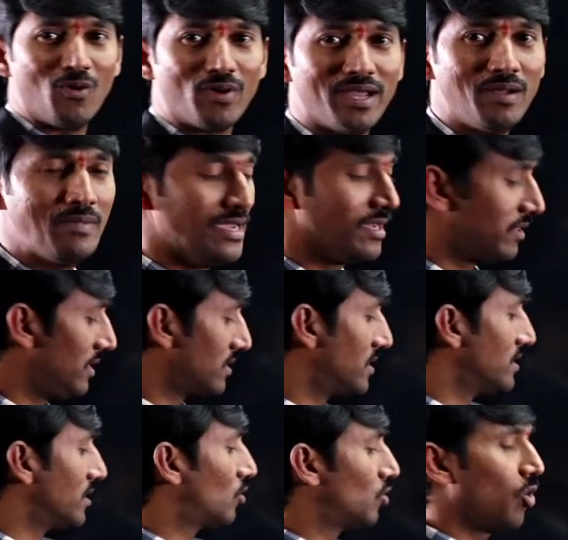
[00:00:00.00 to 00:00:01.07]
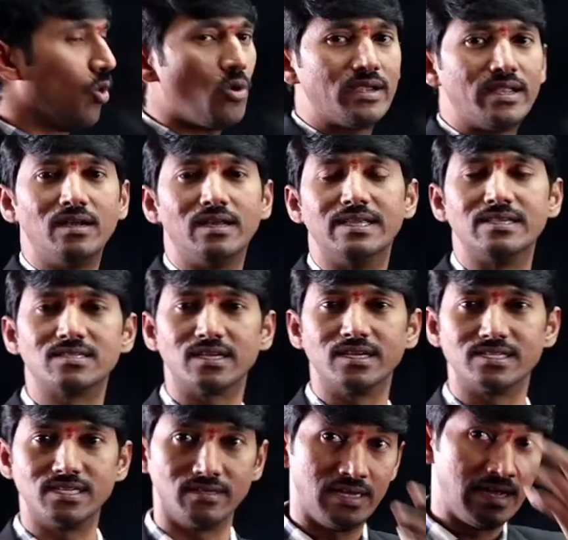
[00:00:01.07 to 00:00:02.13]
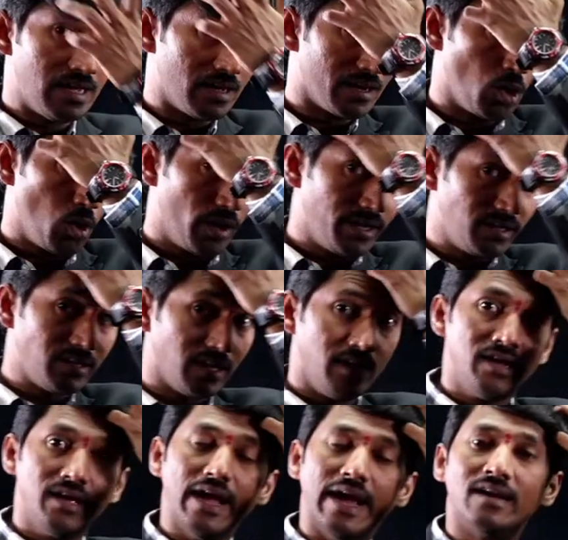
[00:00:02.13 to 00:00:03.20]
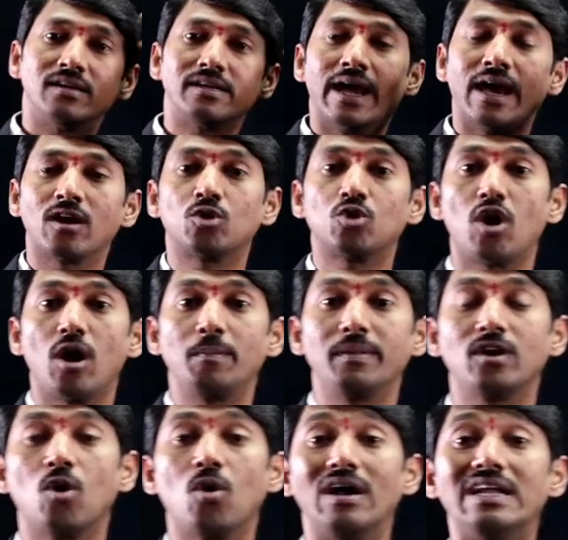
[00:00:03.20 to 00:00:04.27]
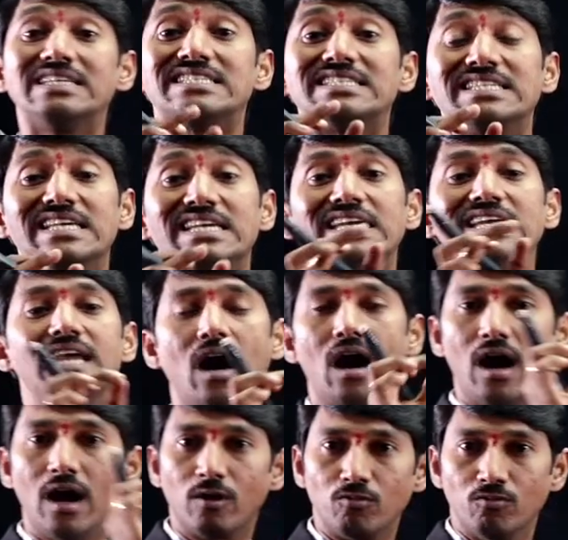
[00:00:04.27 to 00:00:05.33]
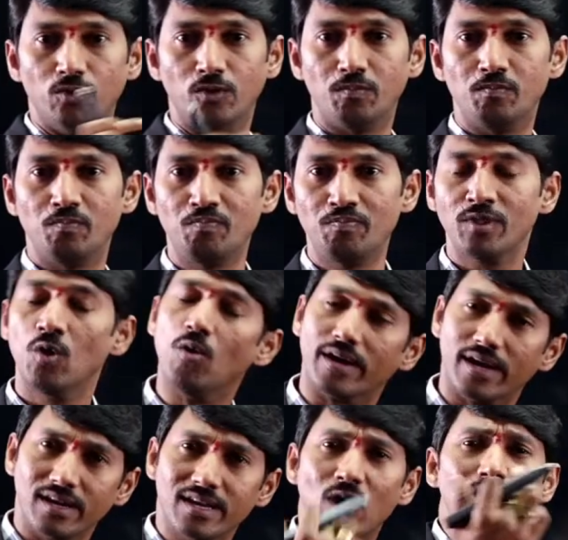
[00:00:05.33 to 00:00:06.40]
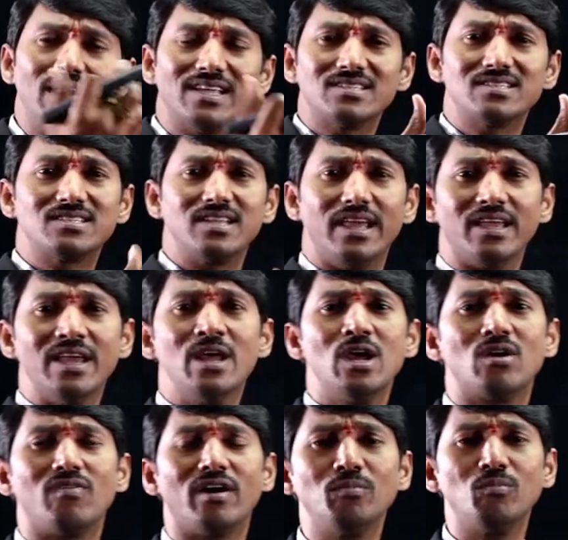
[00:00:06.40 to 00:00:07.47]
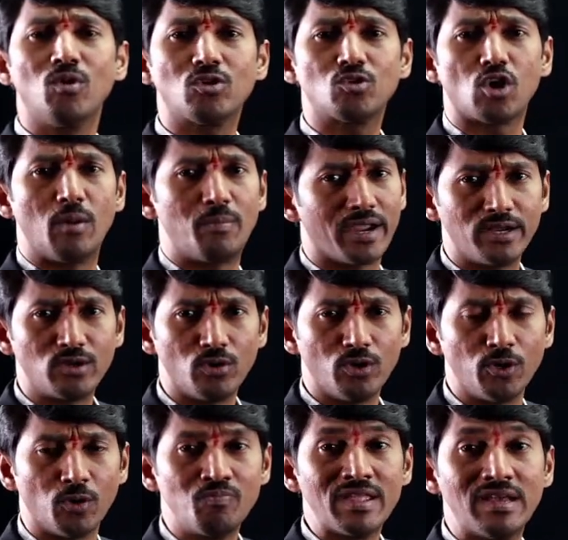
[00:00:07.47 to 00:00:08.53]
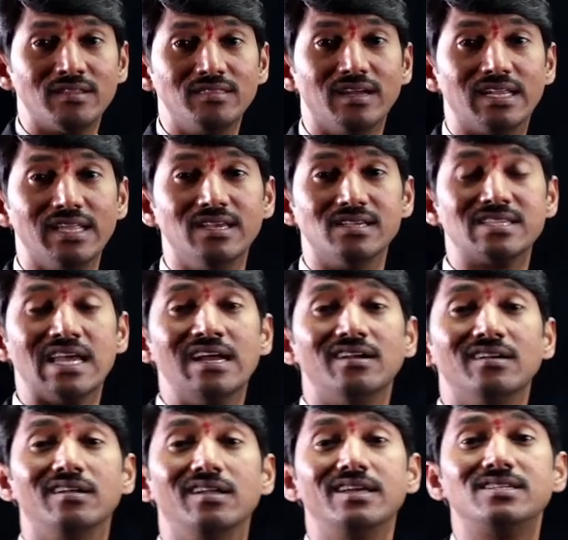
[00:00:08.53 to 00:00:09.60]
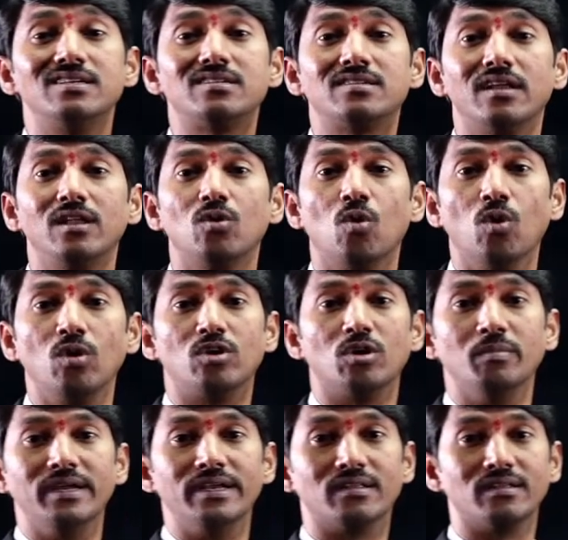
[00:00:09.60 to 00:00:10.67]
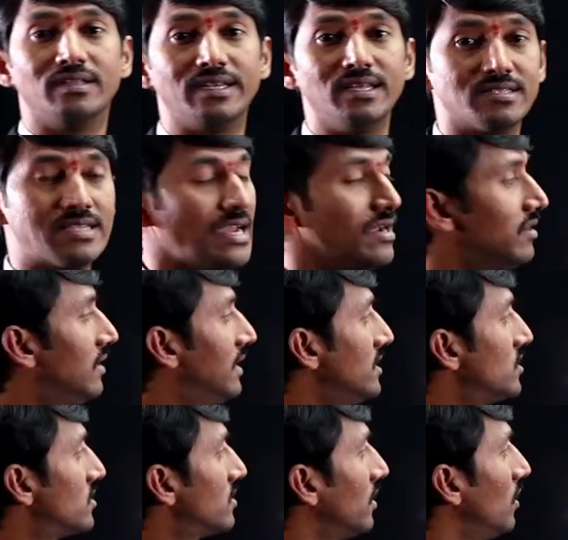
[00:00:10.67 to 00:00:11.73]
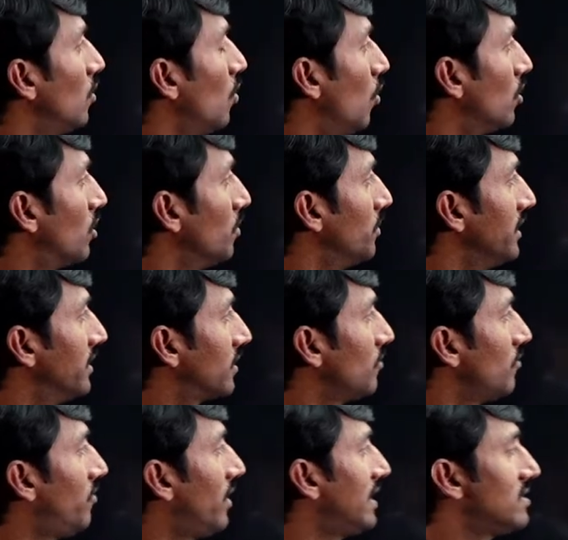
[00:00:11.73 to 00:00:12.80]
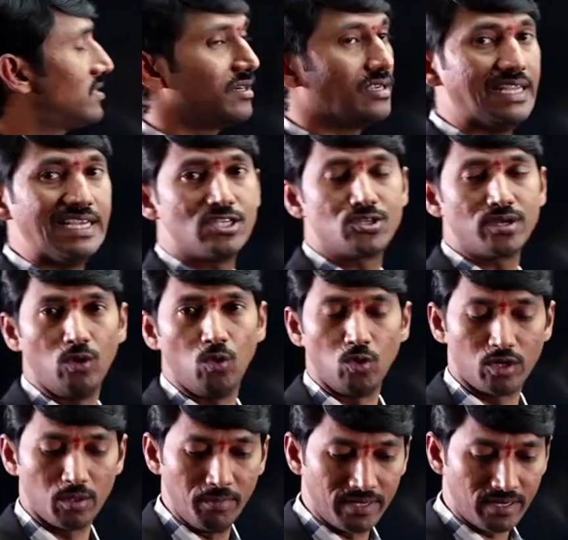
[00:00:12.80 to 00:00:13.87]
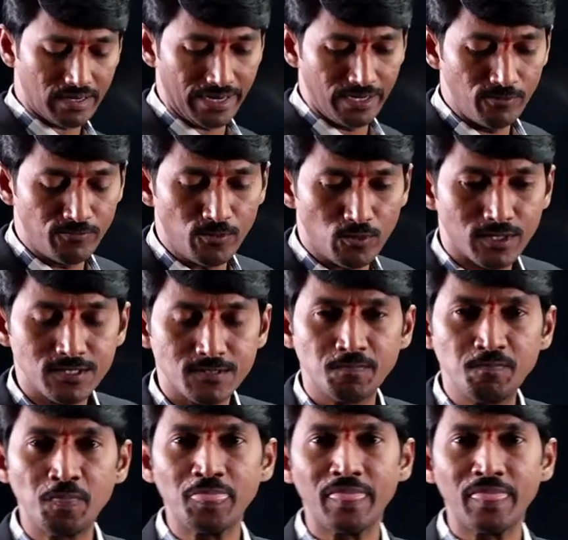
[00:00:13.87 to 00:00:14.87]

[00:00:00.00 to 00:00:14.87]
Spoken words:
Okay, this is the total discussion regarding the entire topic called CRO. Okay, now let us take one more topic I told you, that is digital altimeter. That is digital altimeter. What is a digital altimeter? Kindly focus.